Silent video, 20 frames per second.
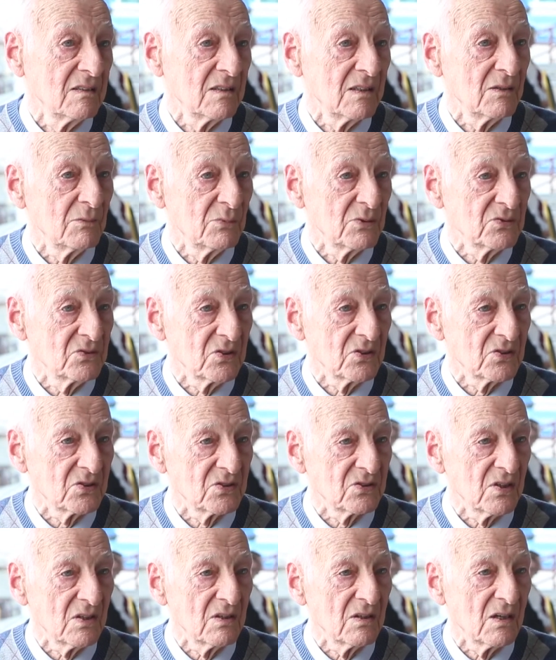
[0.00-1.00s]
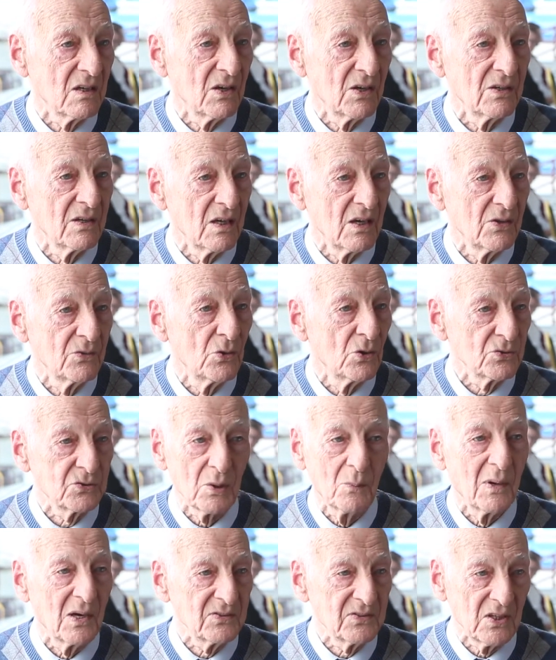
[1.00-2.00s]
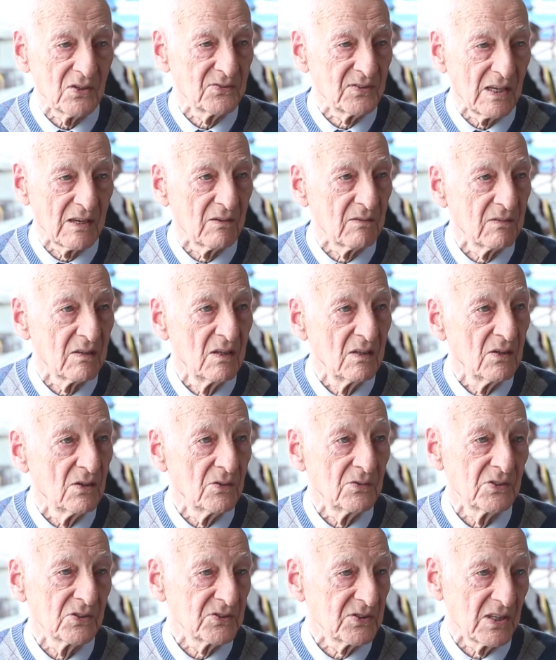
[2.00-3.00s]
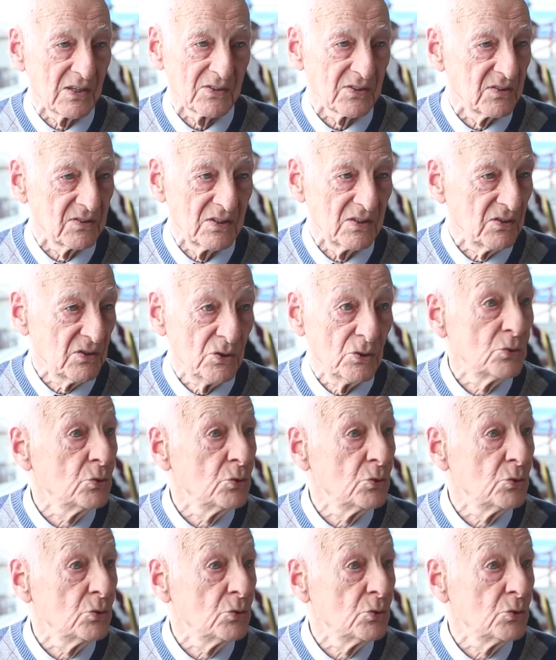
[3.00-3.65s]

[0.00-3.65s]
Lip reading: it was just an automatic thing on a Saturday. You